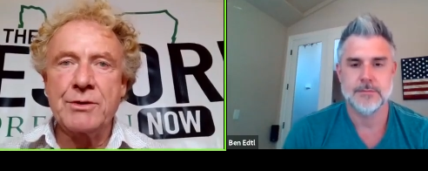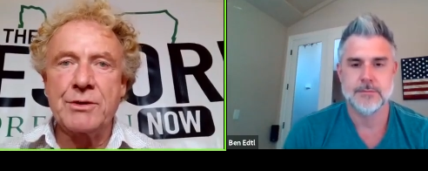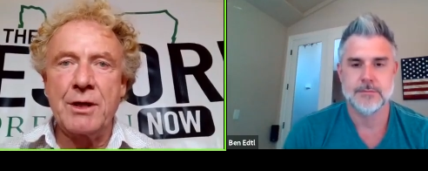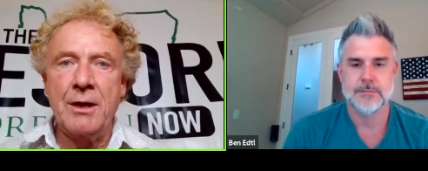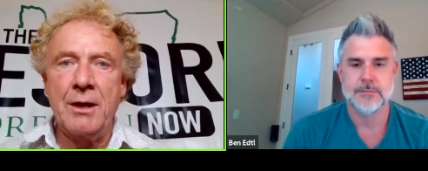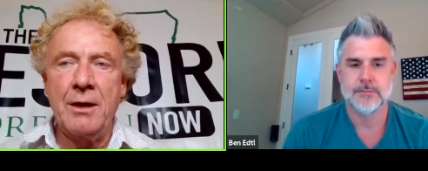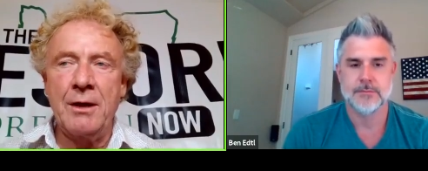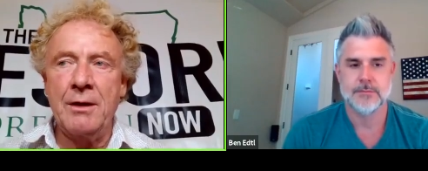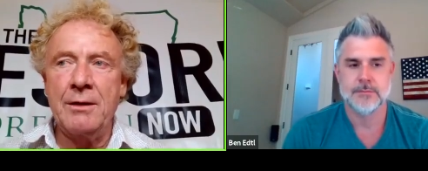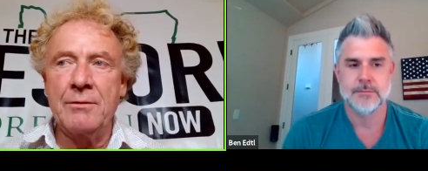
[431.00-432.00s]

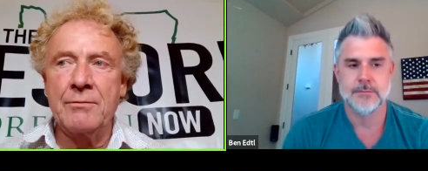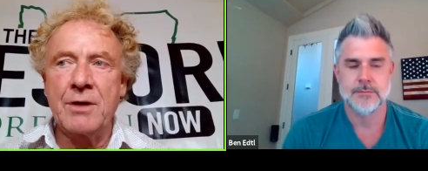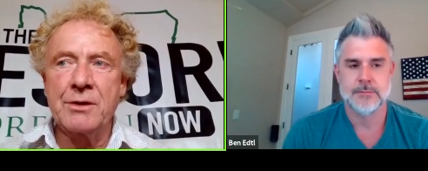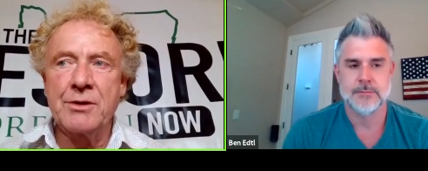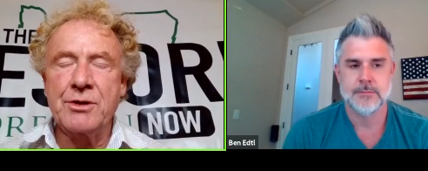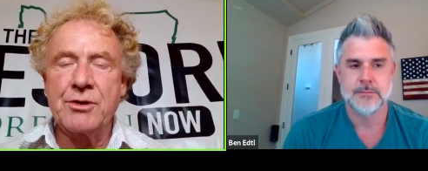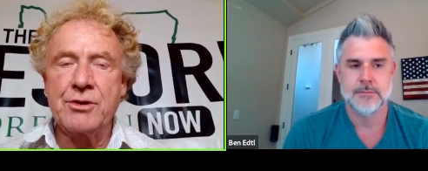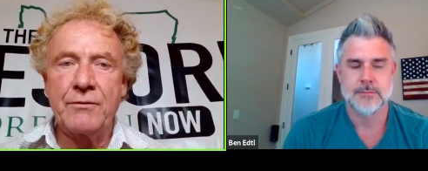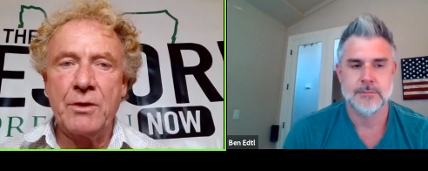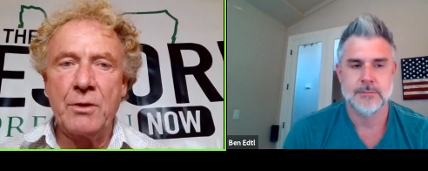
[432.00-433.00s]
Speaker 1: uh, resolutions,
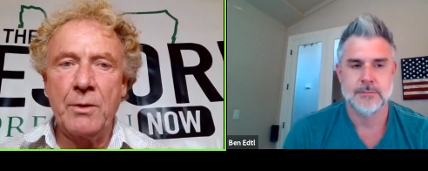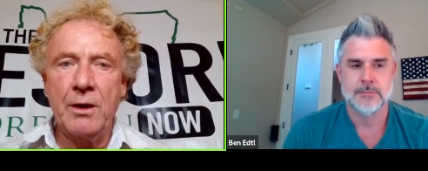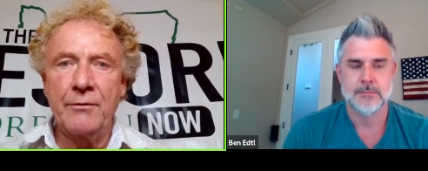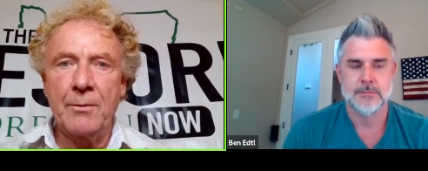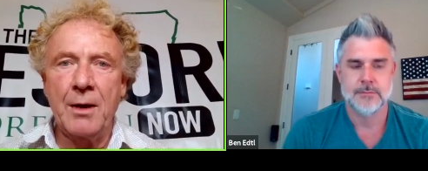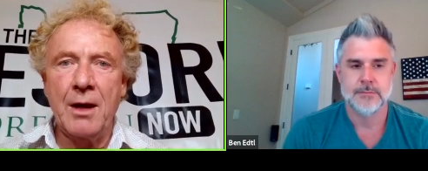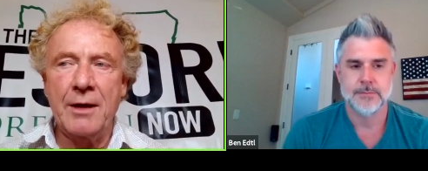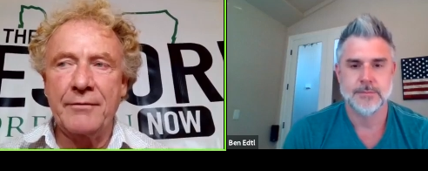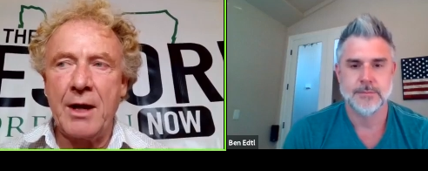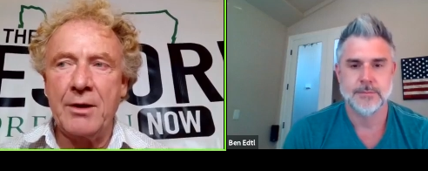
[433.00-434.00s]
if you will, from a
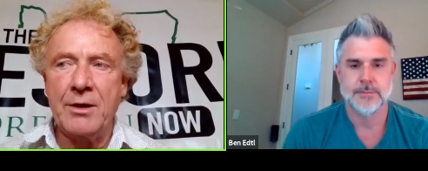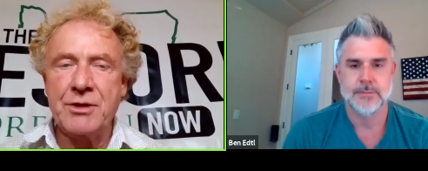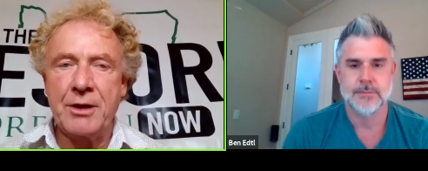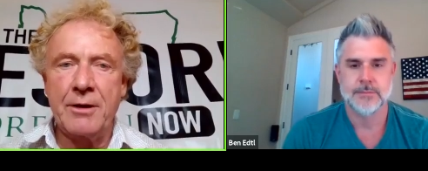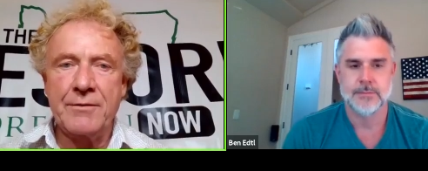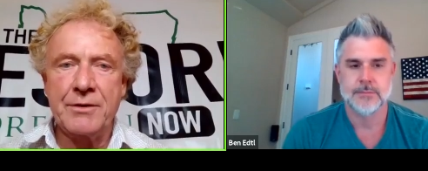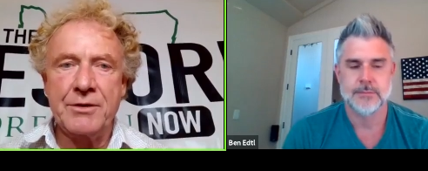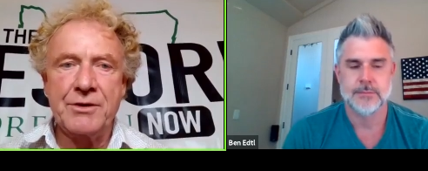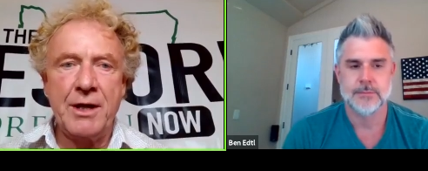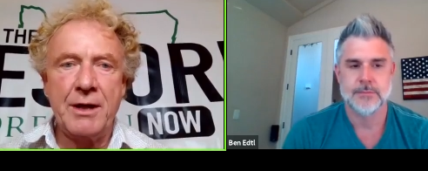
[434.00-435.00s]
lot of county sheriffs that
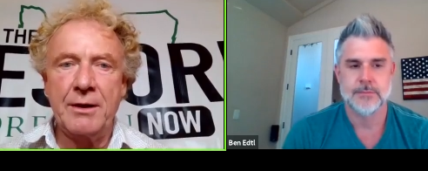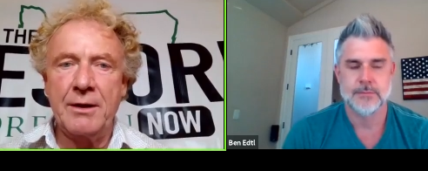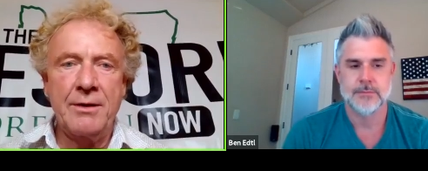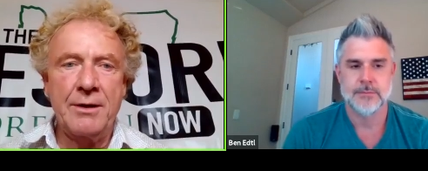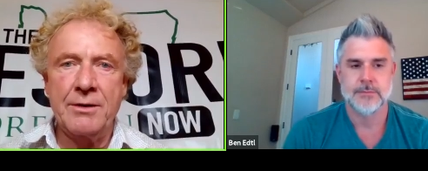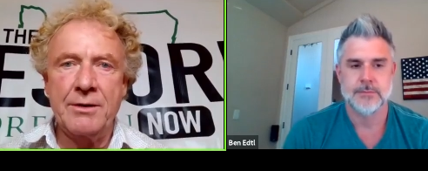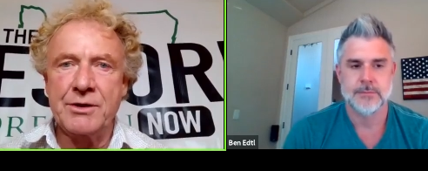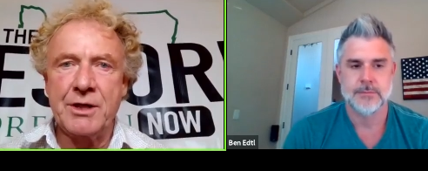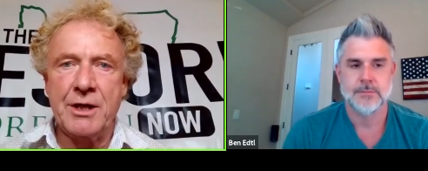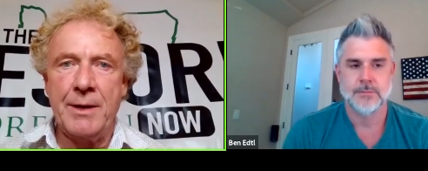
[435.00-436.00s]
are saying that are
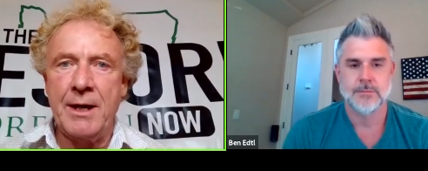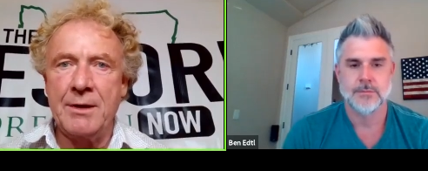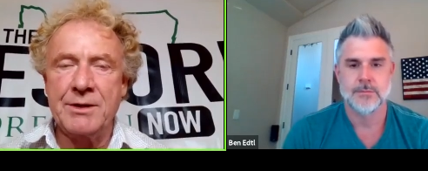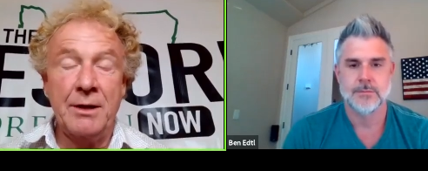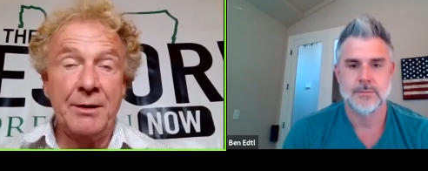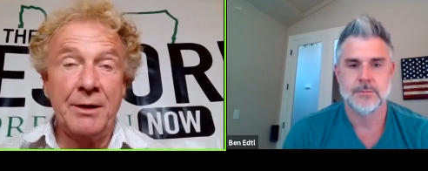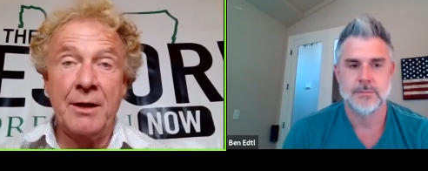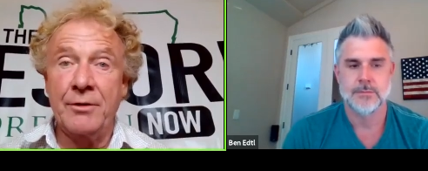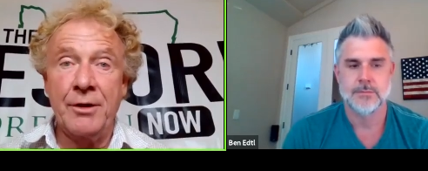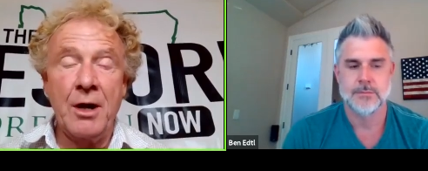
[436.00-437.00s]
just coming out telling the
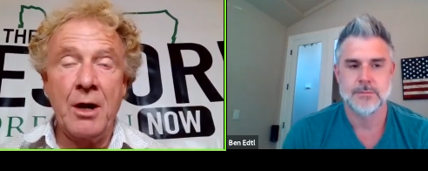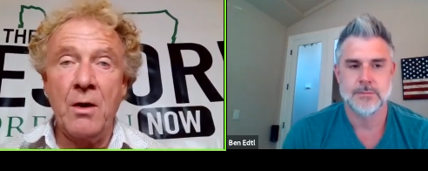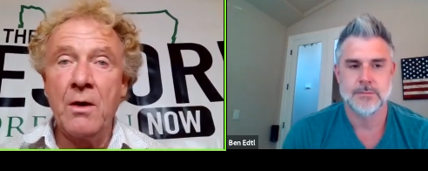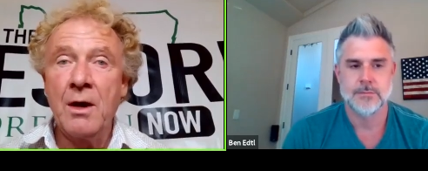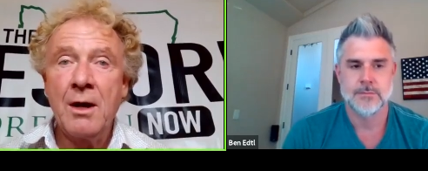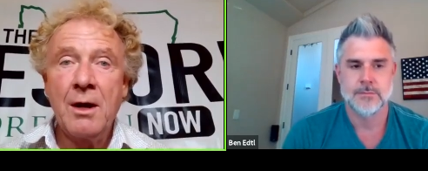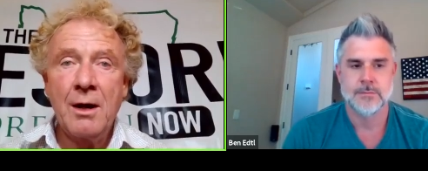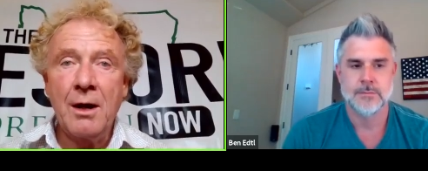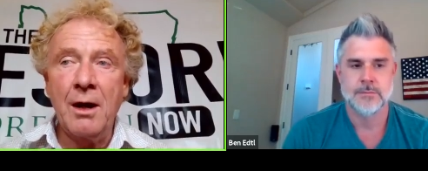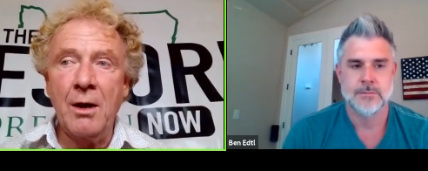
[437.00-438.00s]
governor, no,
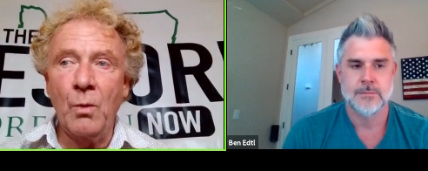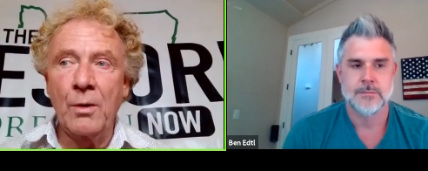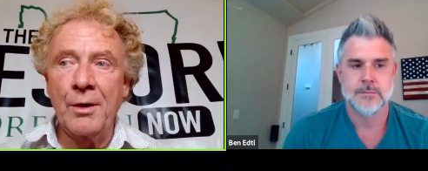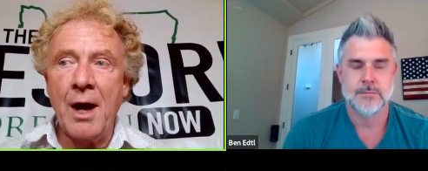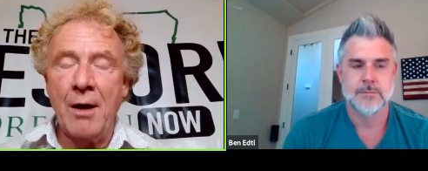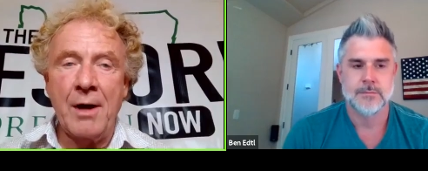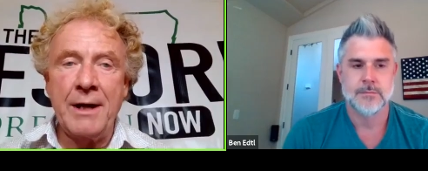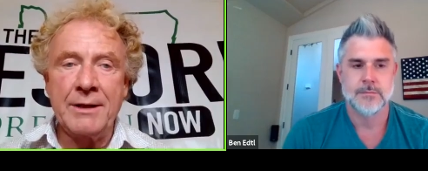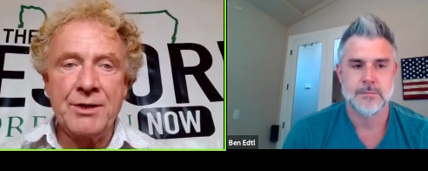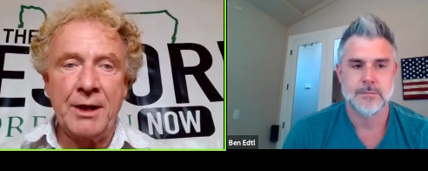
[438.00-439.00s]
uh, we're not
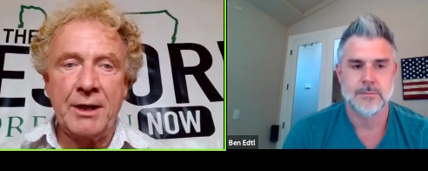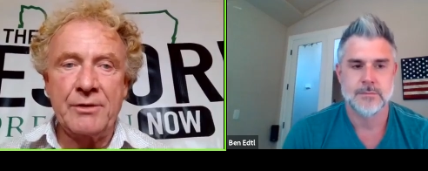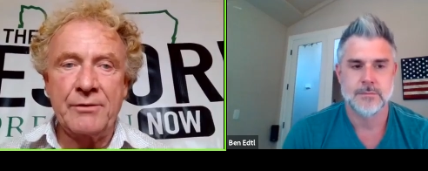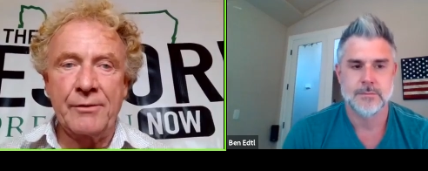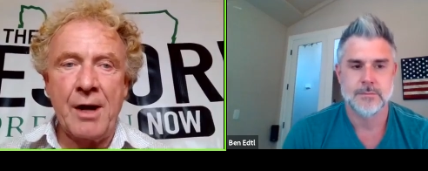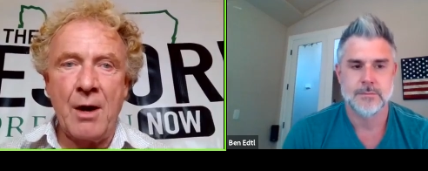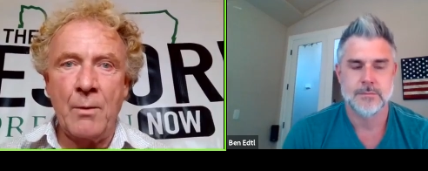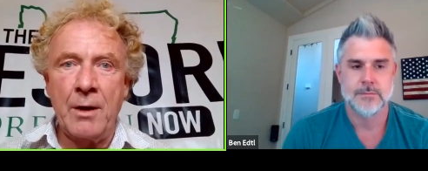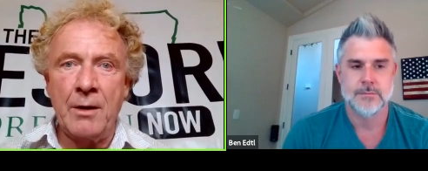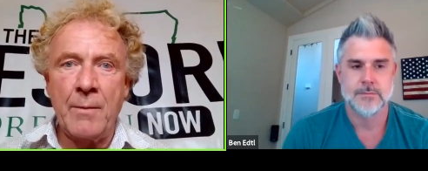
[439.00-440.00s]
writing tickets for not
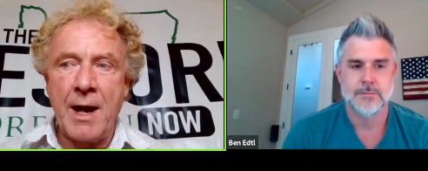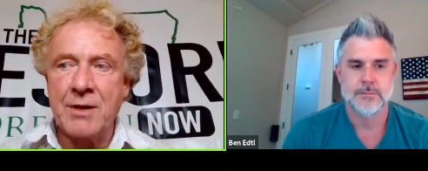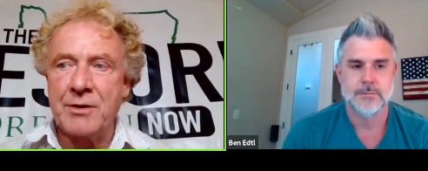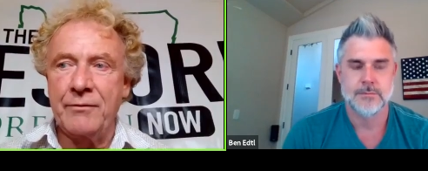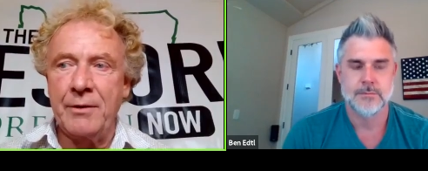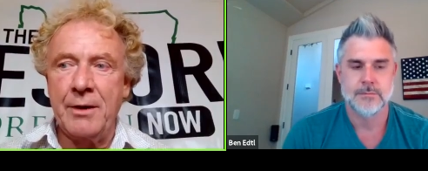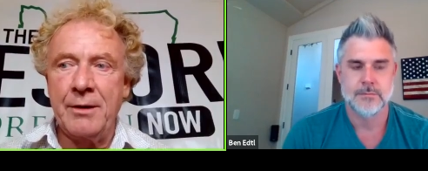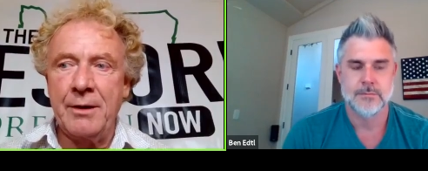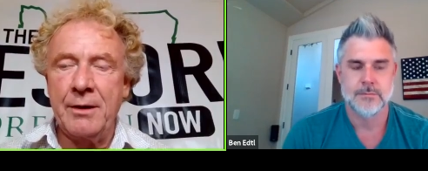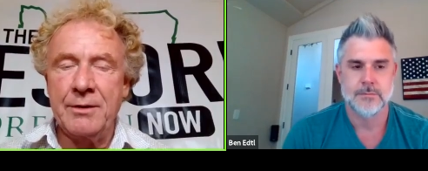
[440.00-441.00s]
wearing masks if you're
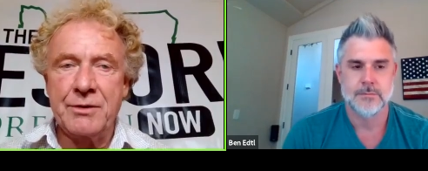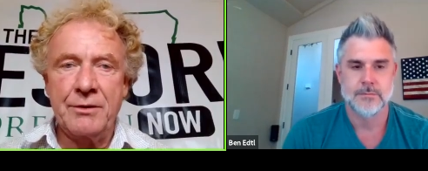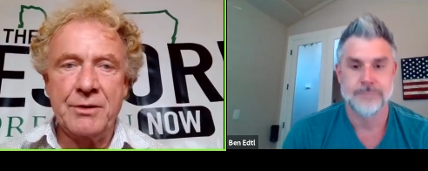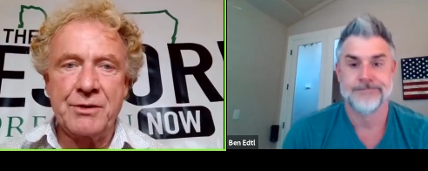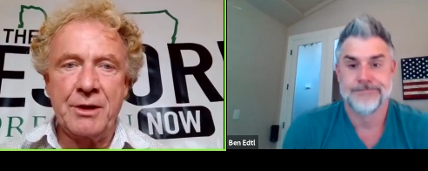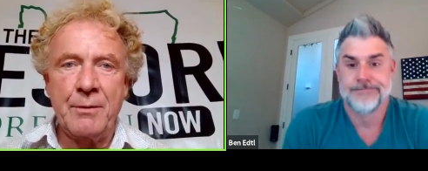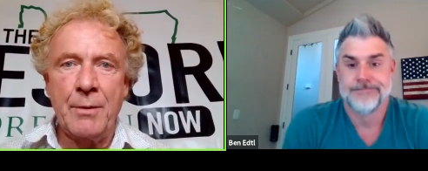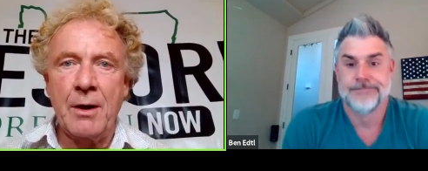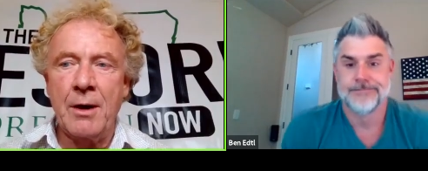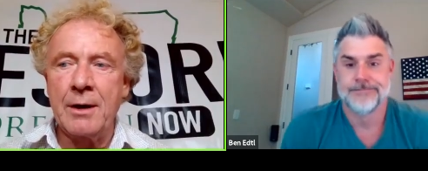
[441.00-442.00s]
in uh, the city
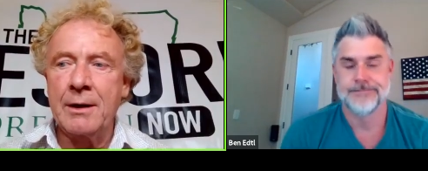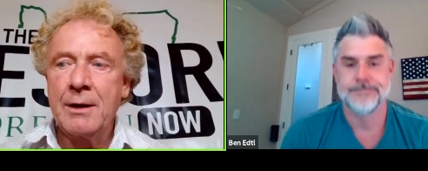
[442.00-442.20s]
park.